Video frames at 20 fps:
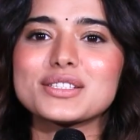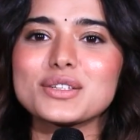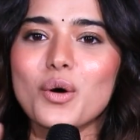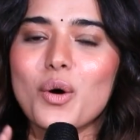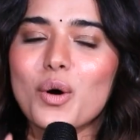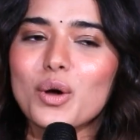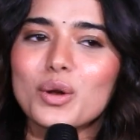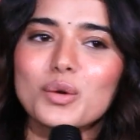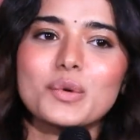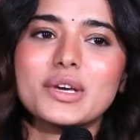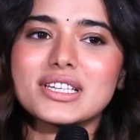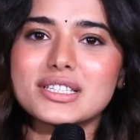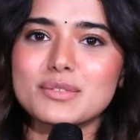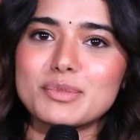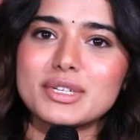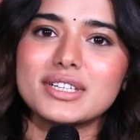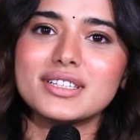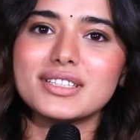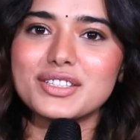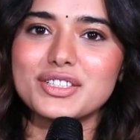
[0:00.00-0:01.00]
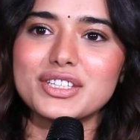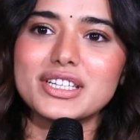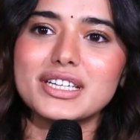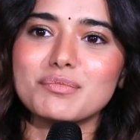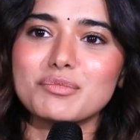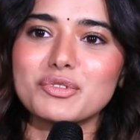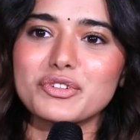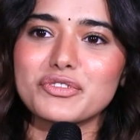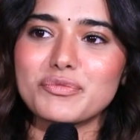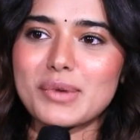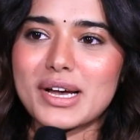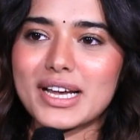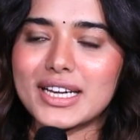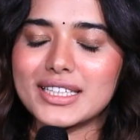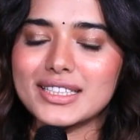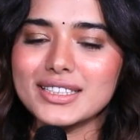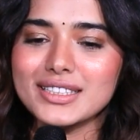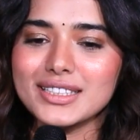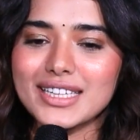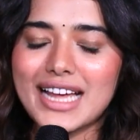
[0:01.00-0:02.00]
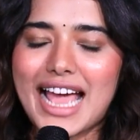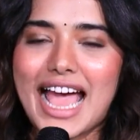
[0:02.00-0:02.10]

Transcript: Always been a dream of mine.